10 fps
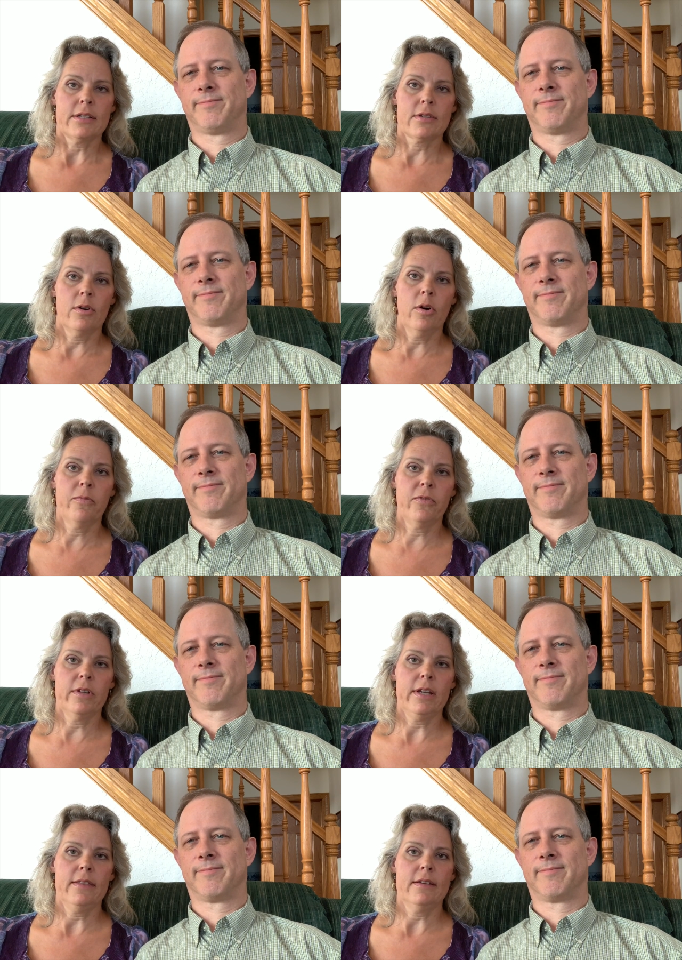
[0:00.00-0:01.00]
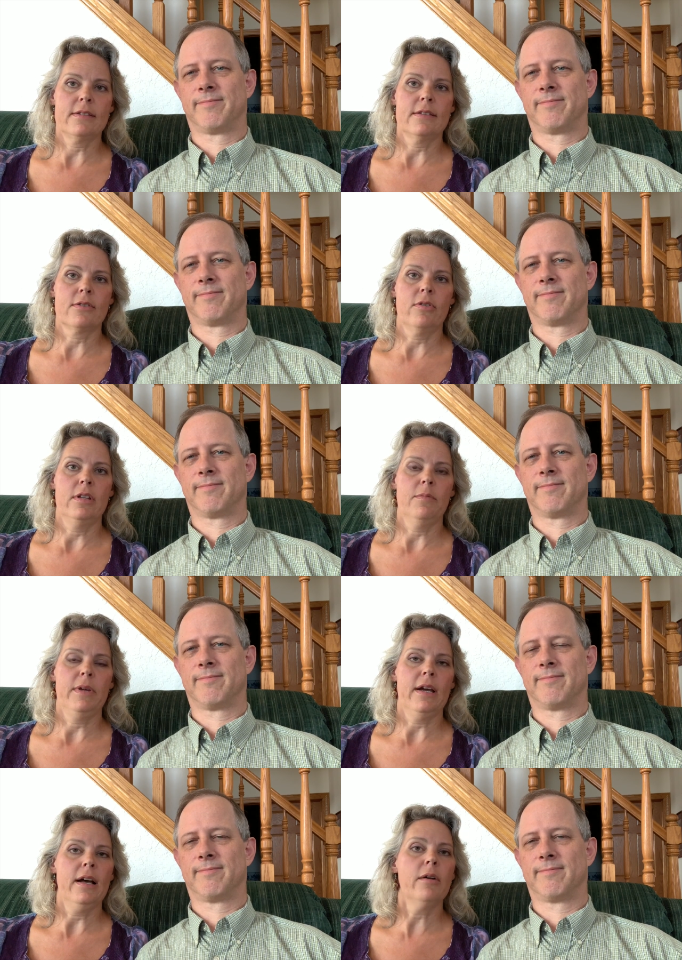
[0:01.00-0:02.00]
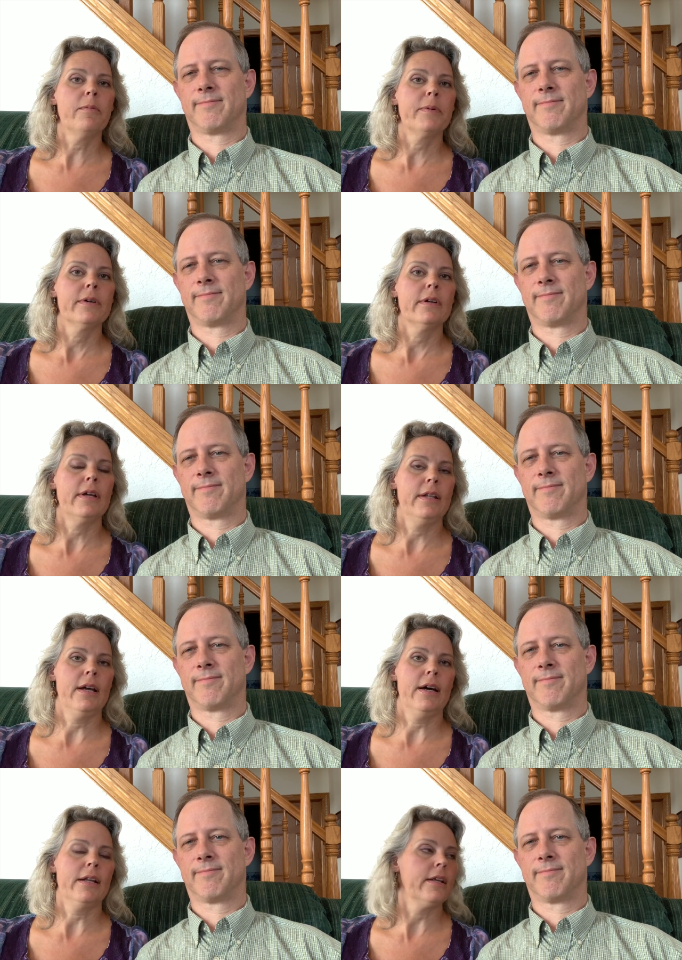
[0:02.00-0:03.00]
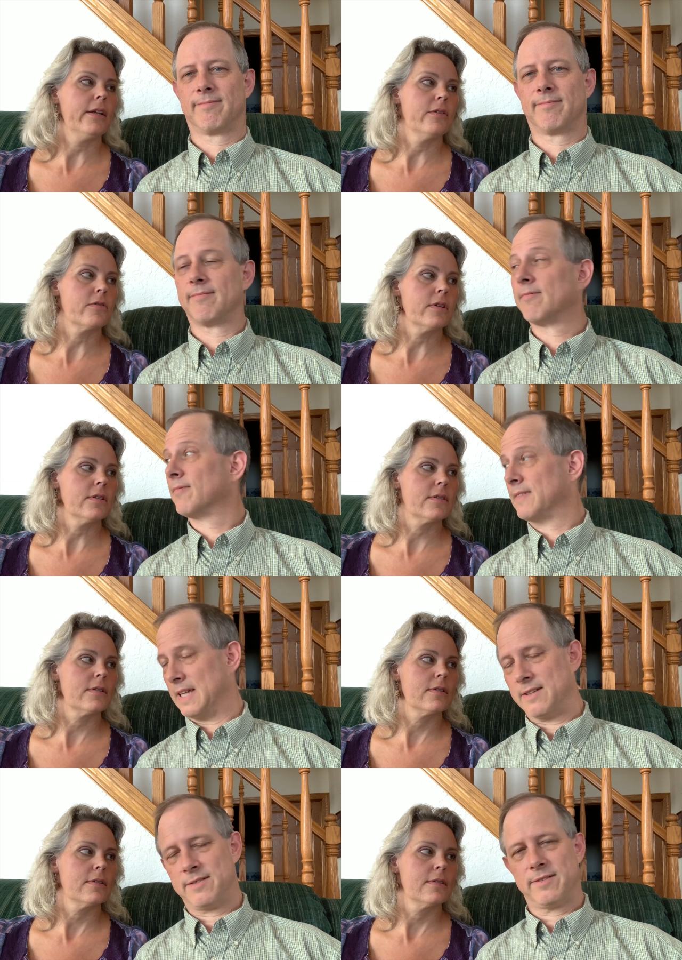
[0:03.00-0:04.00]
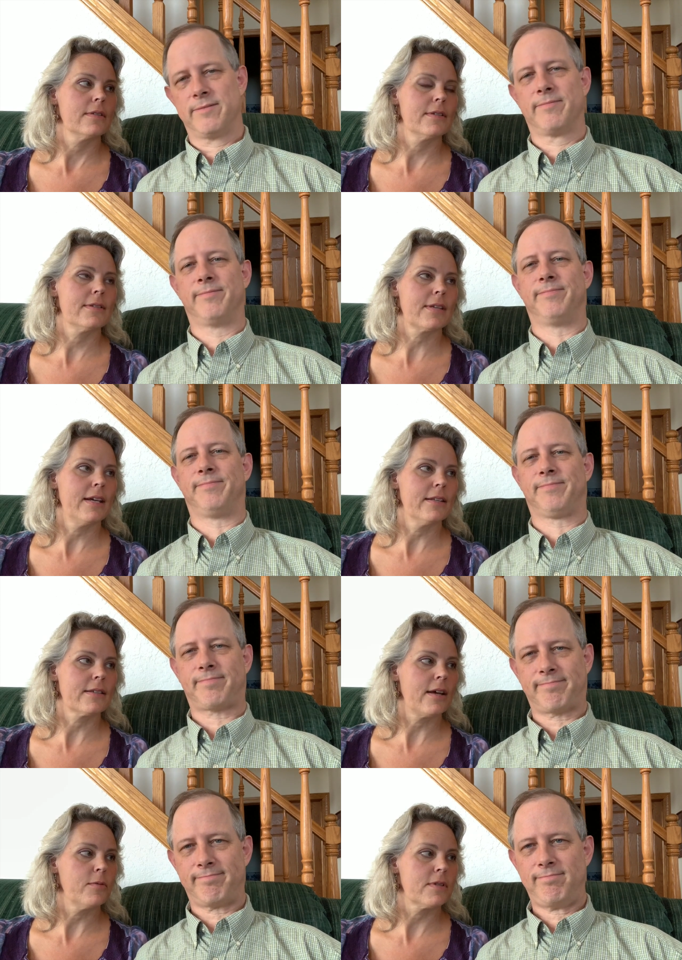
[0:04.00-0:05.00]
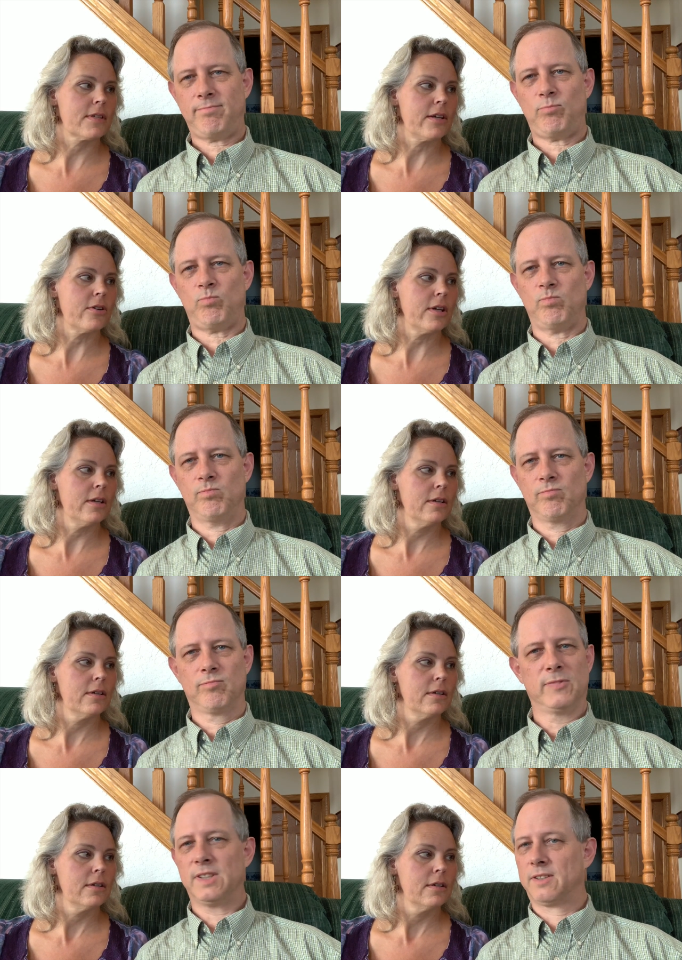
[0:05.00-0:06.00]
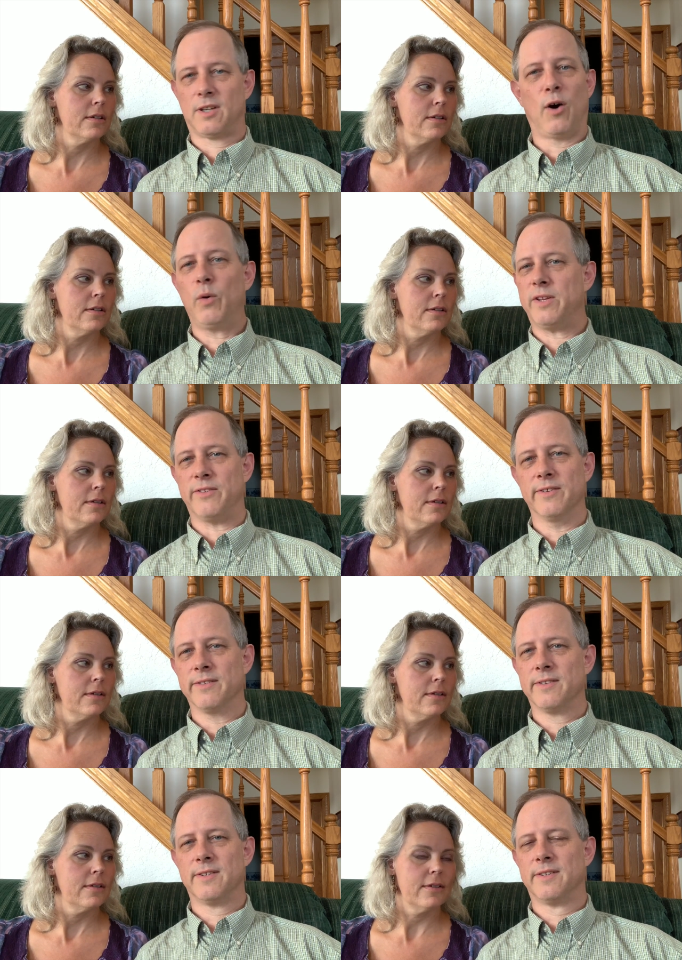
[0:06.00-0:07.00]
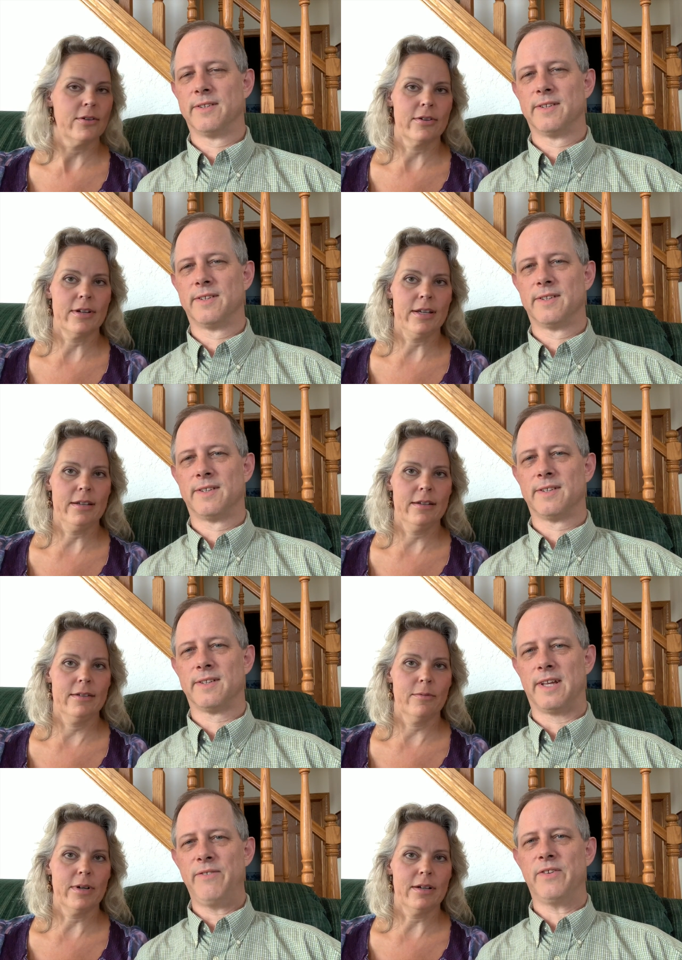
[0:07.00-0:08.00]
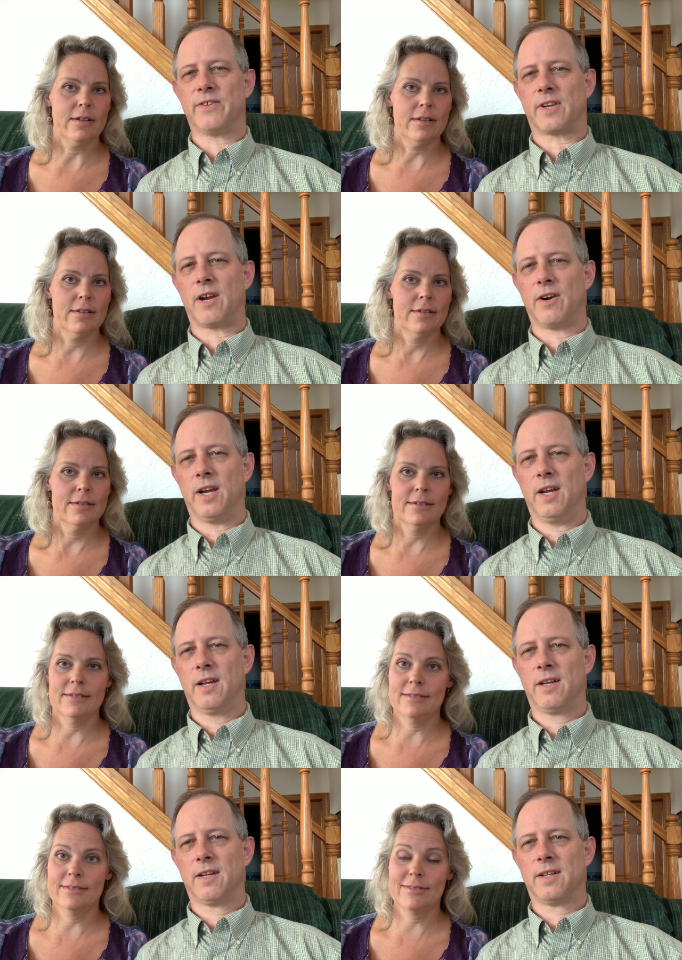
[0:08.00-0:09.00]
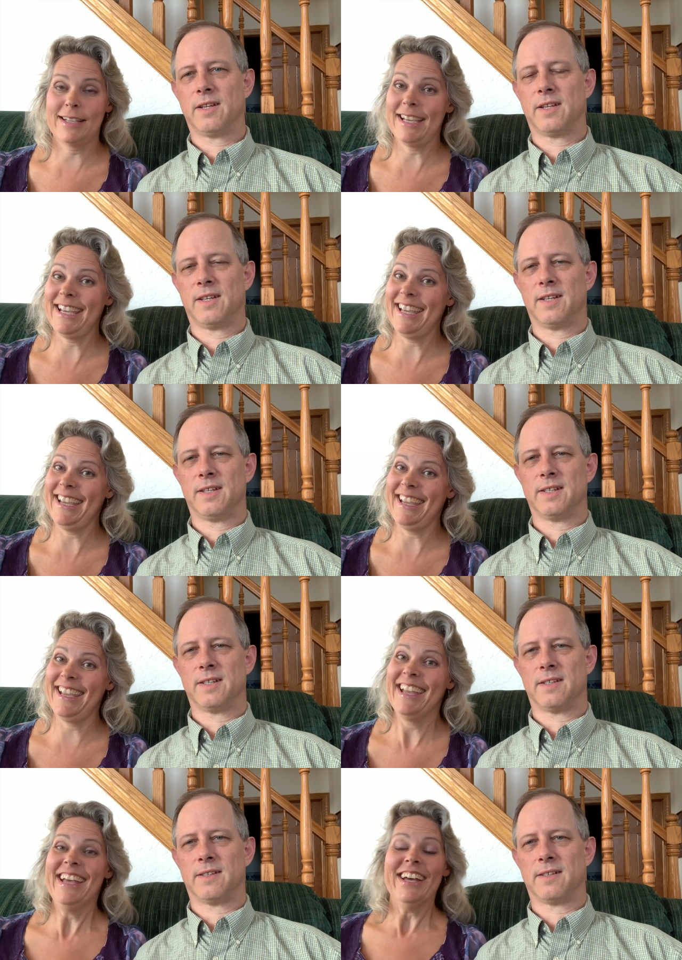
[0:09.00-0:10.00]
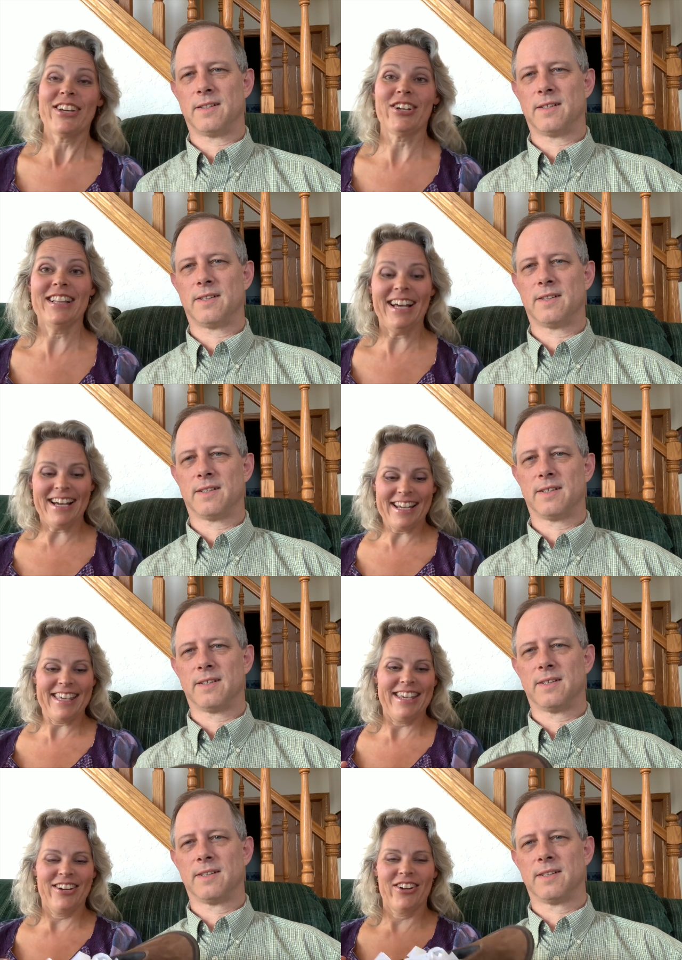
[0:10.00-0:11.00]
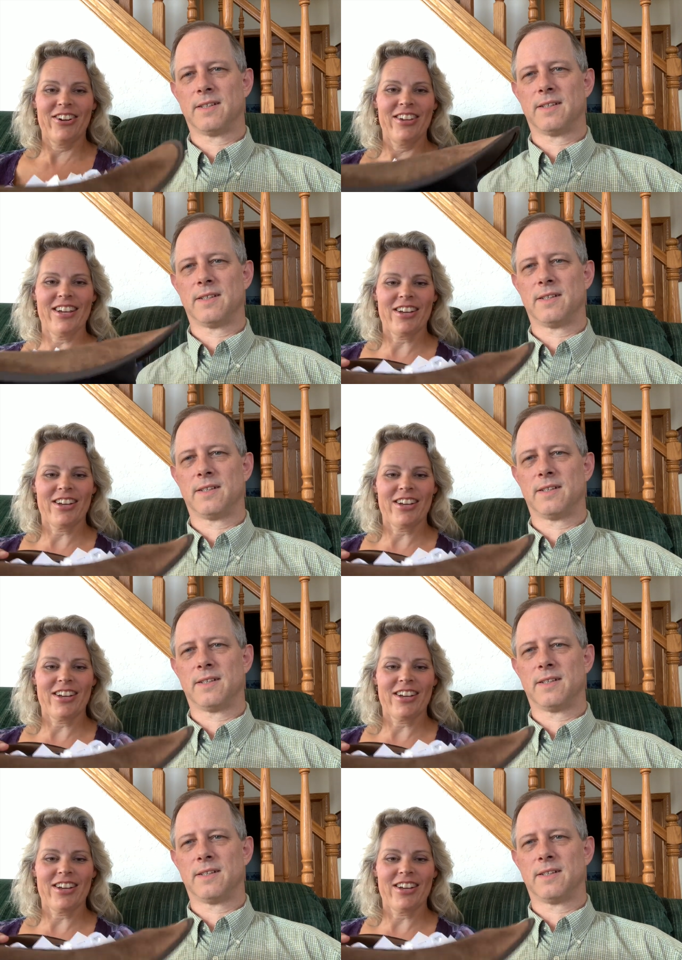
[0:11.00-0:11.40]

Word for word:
Speaker 1: so hopefully this is going to be a help and not a hindrance. Yes. This kind of sounds scary.
Speaker 2: It always is.
Speaker 1: All right. Life well, is scary. Okay. Good luck. Here you